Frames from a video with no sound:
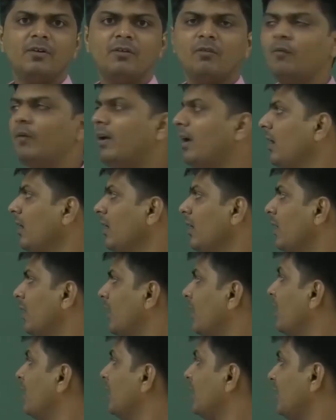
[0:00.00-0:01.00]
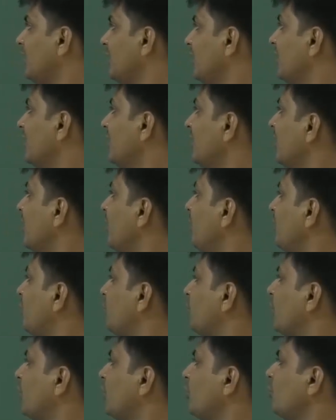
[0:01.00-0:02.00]
Well, here, which
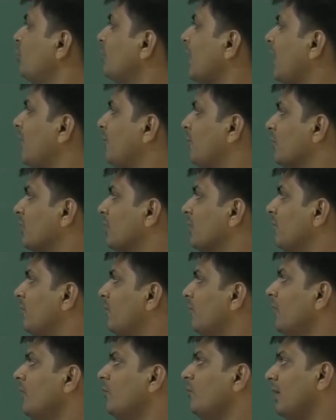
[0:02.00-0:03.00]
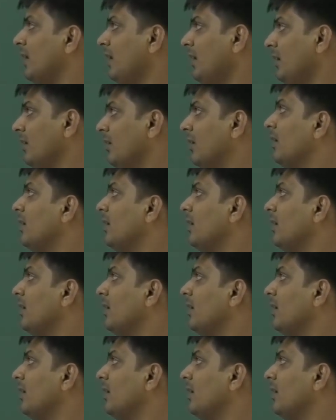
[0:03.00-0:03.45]
were too tight for comfort, well,